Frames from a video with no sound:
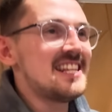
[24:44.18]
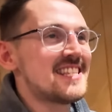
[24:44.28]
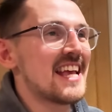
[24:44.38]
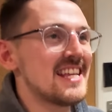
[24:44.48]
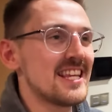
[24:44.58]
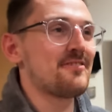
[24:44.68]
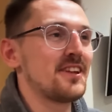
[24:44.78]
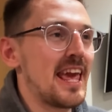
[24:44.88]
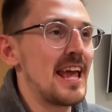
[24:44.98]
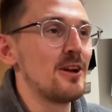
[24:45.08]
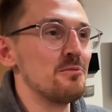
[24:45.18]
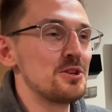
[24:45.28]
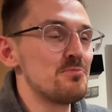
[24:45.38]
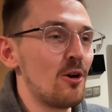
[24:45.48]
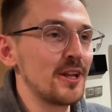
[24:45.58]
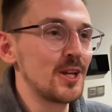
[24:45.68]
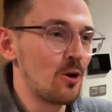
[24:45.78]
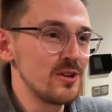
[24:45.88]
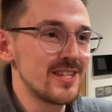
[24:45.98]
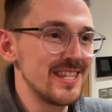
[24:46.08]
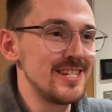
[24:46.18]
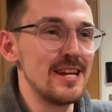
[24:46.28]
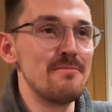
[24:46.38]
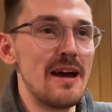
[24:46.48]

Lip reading: says after getting up this morning, going to the gym